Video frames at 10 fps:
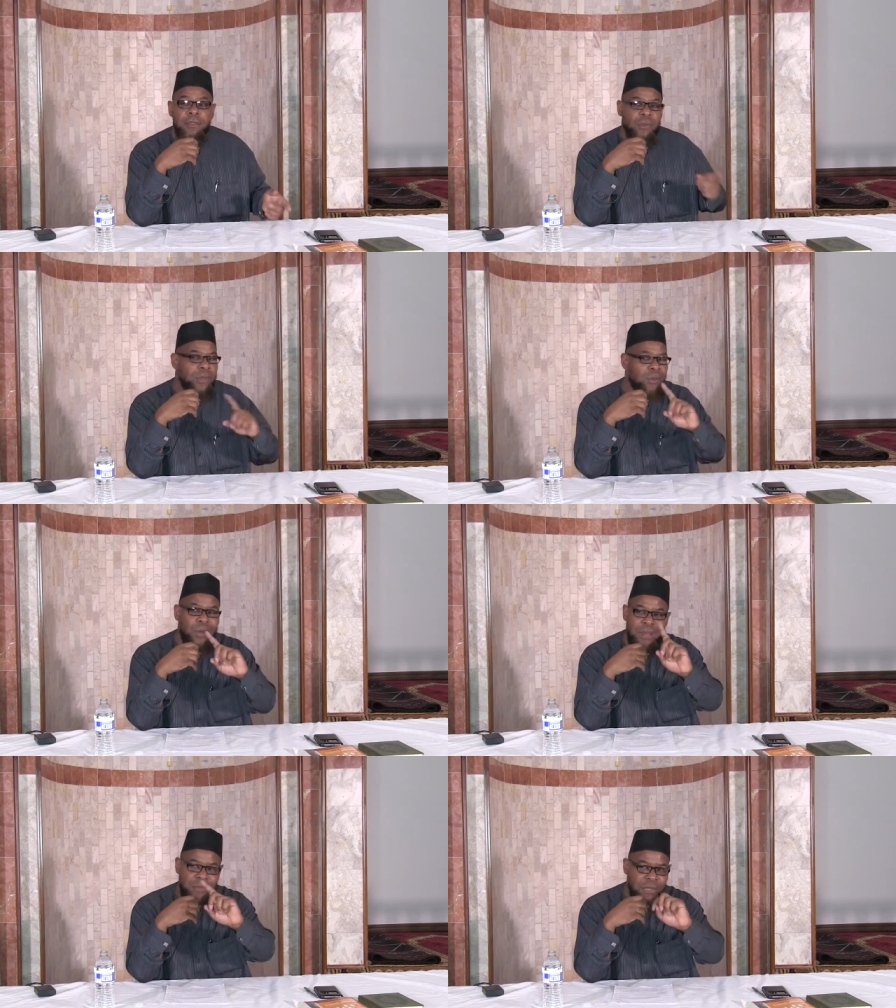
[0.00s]
So we don't
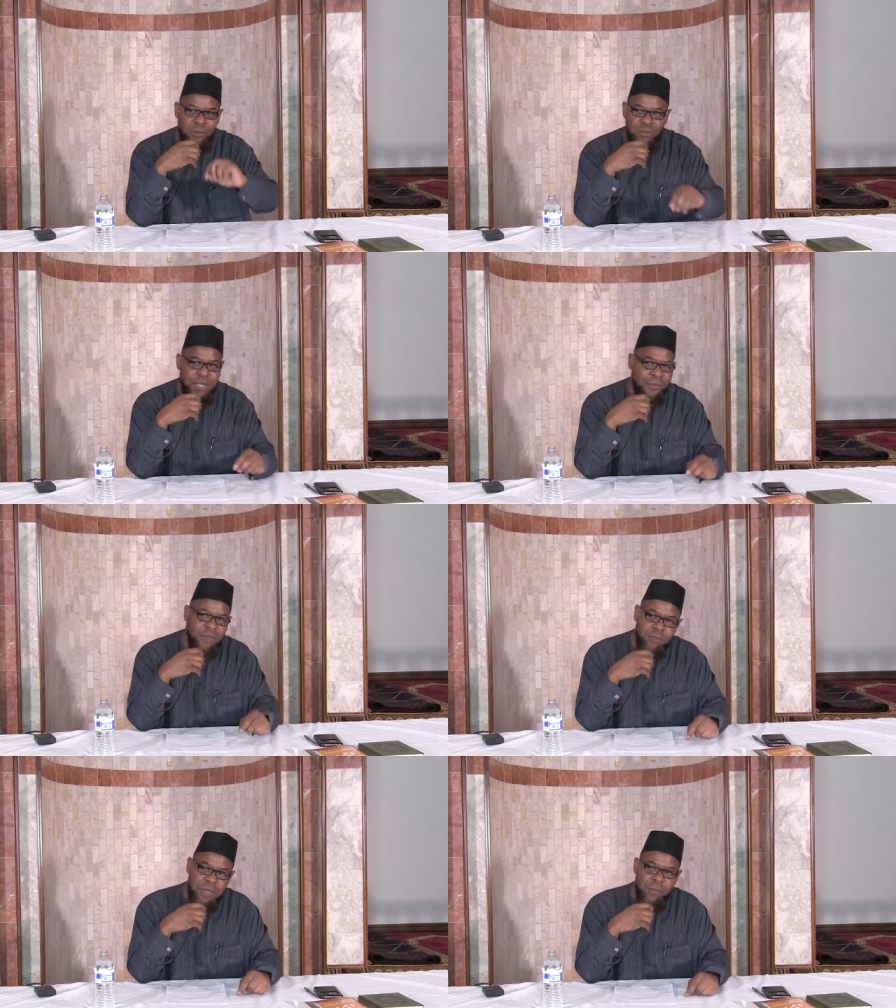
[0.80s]
want to be those
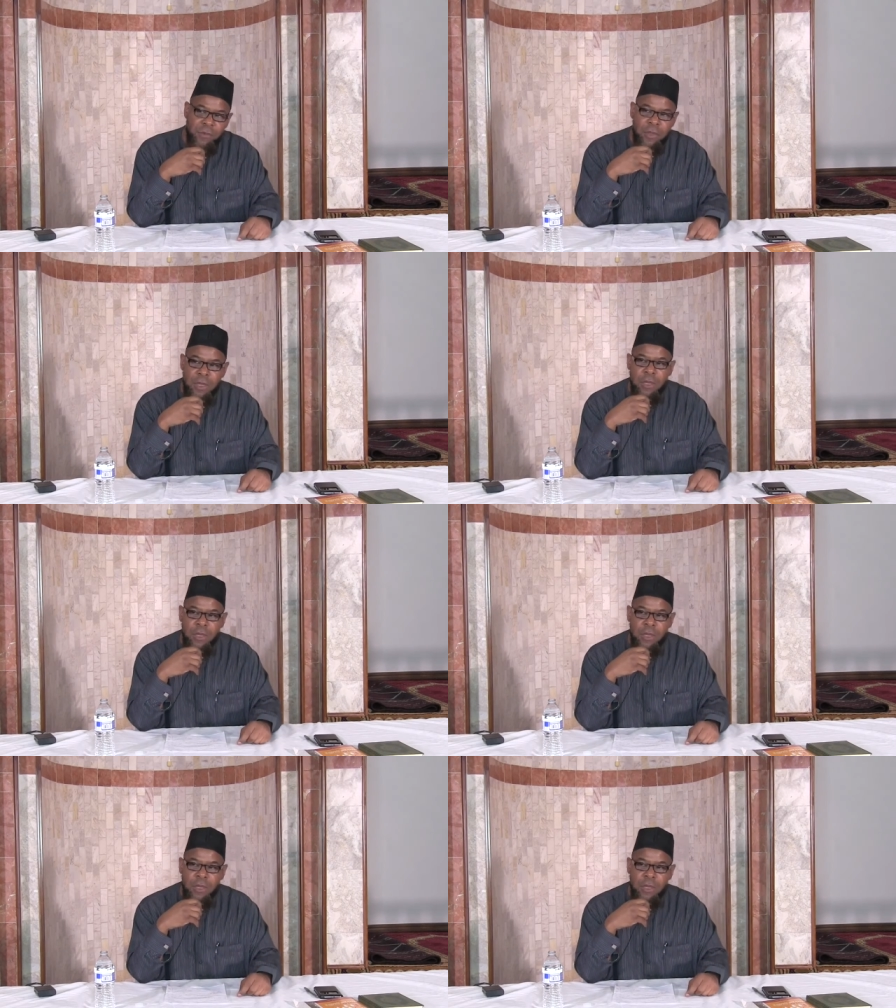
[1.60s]
types of people.